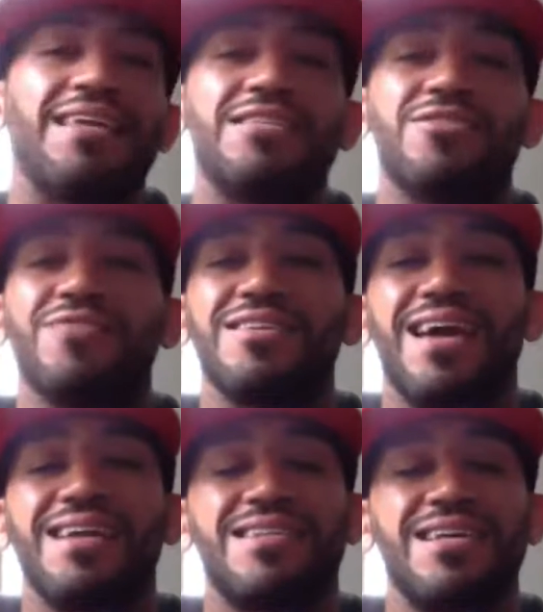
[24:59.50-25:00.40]
he's only
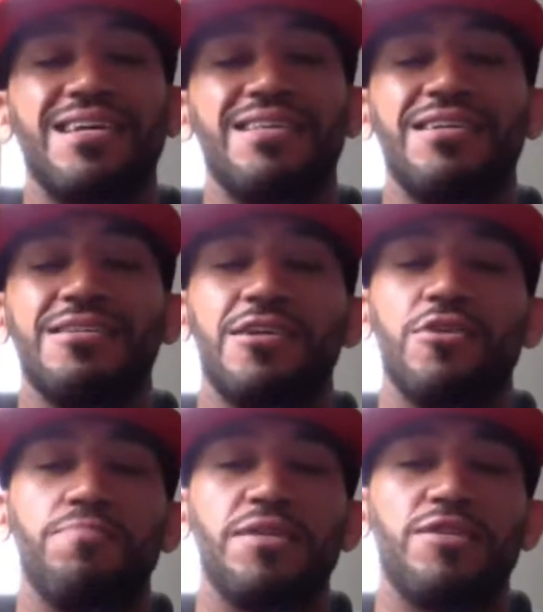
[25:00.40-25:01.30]
19.
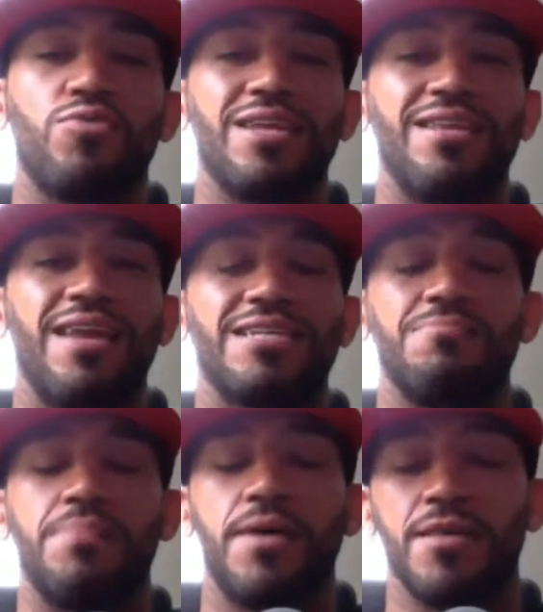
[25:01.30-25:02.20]
He'll be 20 next
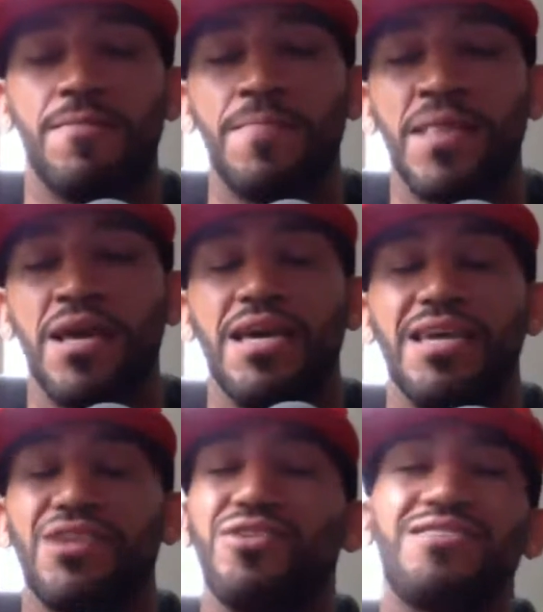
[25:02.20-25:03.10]
month.
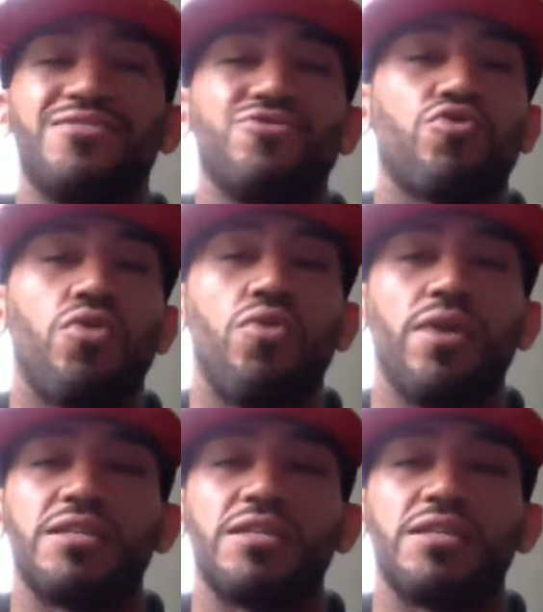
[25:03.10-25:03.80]
You know, he's still growing.